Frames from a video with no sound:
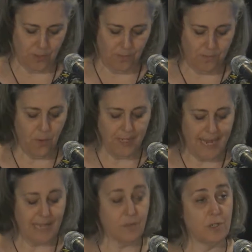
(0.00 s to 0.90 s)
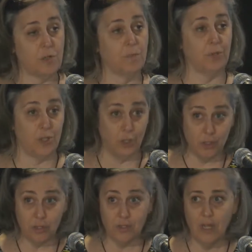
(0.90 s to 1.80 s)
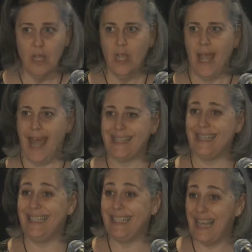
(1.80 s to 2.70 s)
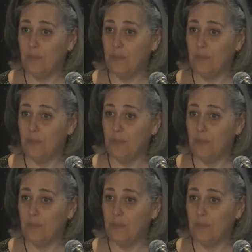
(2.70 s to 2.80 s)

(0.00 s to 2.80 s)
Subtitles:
The forecast was produced as an attempt